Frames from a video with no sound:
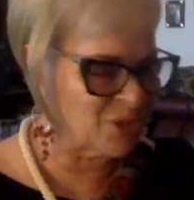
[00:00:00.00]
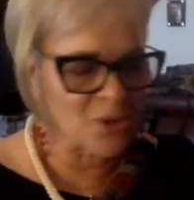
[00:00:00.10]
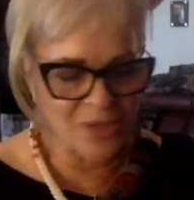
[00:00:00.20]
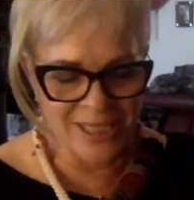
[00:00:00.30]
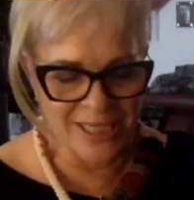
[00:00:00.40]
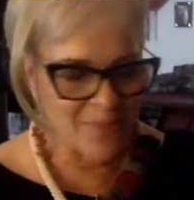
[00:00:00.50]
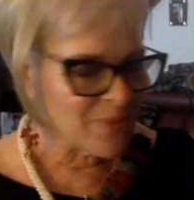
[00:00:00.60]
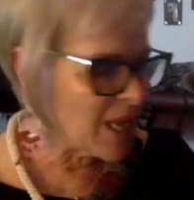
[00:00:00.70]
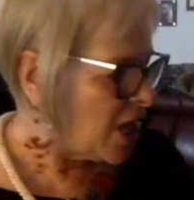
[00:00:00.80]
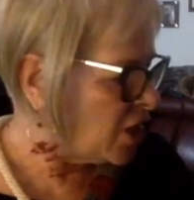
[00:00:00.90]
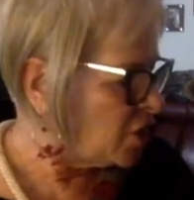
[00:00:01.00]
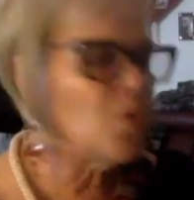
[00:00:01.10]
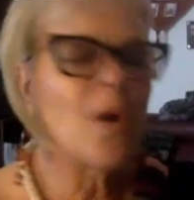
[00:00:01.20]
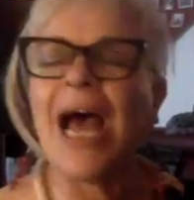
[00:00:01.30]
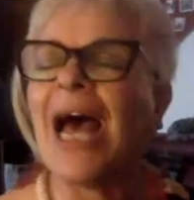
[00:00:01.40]
Taurus,
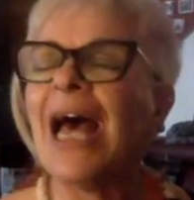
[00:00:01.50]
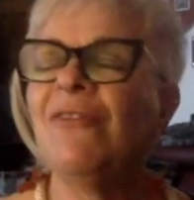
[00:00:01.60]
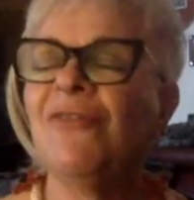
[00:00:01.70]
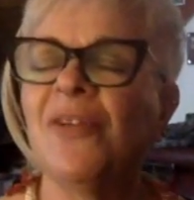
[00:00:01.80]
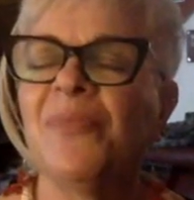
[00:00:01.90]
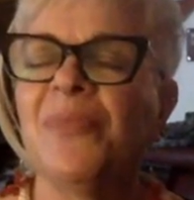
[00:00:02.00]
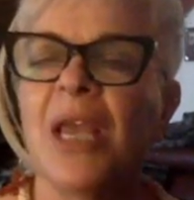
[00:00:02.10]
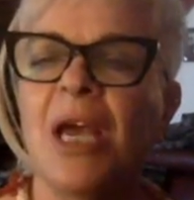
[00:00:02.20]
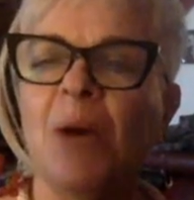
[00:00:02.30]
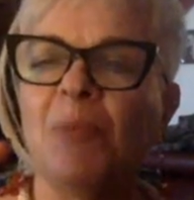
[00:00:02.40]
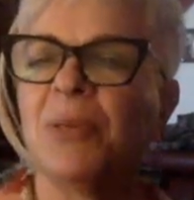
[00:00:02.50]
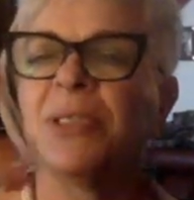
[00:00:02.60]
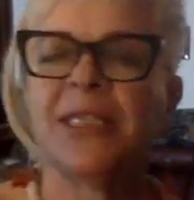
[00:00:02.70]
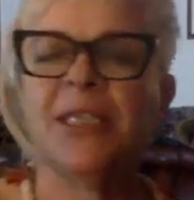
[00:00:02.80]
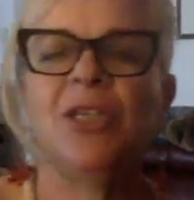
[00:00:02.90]
you have a
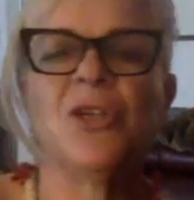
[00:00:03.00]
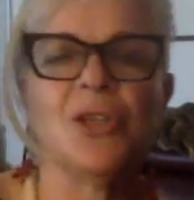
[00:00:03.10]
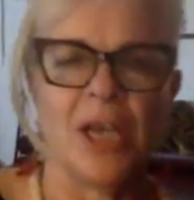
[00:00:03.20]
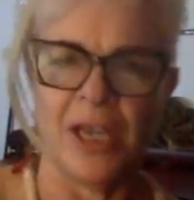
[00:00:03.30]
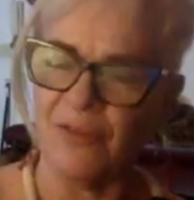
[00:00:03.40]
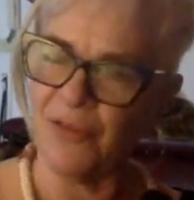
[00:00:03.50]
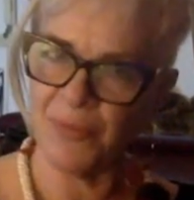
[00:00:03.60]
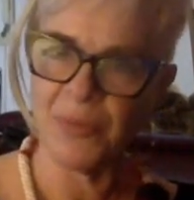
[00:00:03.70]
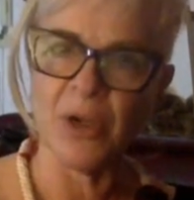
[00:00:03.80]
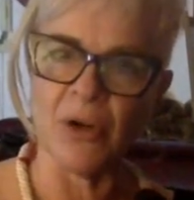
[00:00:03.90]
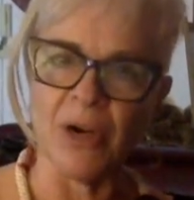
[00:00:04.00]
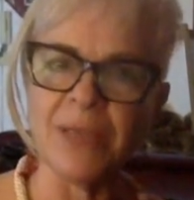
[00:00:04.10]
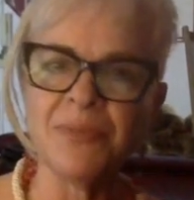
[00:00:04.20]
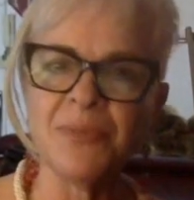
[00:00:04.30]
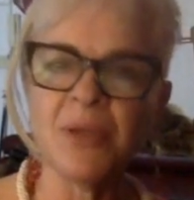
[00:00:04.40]
person in your life, all right?
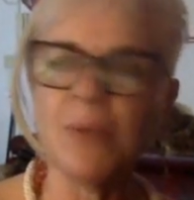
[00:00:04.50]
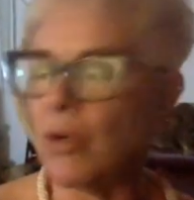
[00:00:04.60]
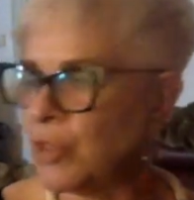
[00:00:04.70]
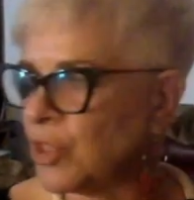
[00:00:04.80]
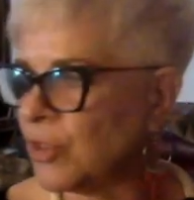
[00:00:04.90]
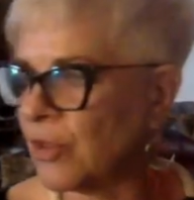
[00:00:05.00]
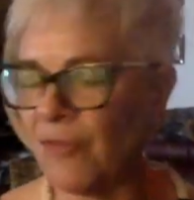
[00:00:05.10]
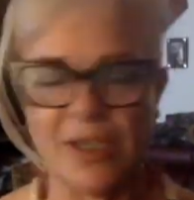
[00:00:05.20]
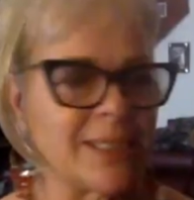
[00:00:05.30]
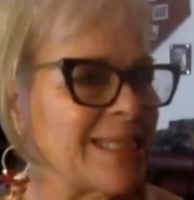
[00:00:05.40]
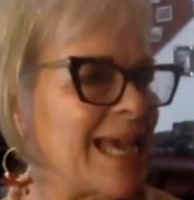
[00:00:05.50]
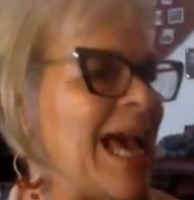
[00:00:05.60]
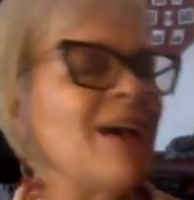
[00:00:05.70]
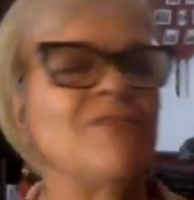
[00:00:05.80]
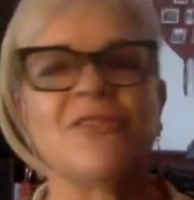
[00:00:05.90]
Most of us
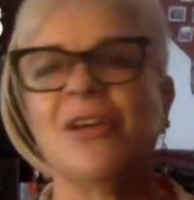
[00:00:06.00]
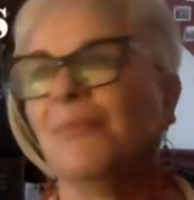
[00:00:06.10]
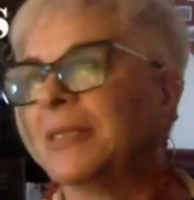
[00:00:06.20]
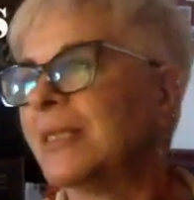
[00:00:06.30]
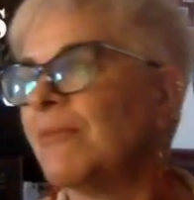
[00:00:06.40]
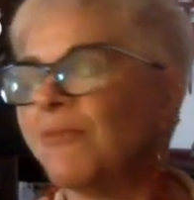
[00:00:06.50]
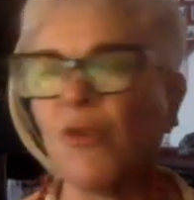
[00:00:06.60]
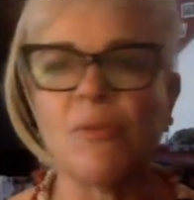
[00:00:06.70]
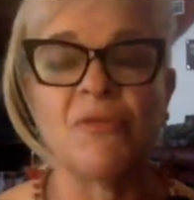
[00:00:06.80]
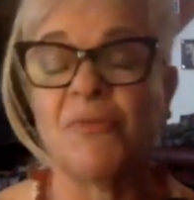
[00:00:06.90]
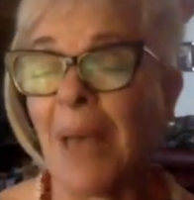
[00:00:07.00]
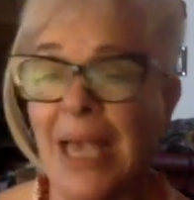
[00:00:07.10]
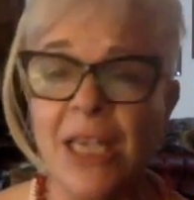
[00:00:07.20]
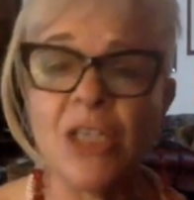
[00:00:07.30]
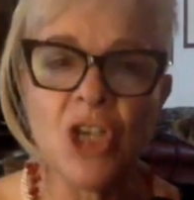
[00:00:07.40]
have some form of
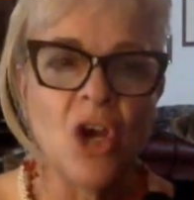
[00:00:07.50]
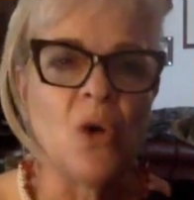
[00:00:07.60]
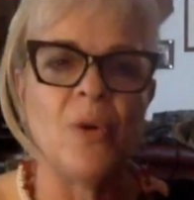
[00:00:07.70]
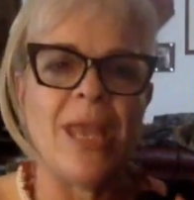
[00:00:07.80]
baggage, we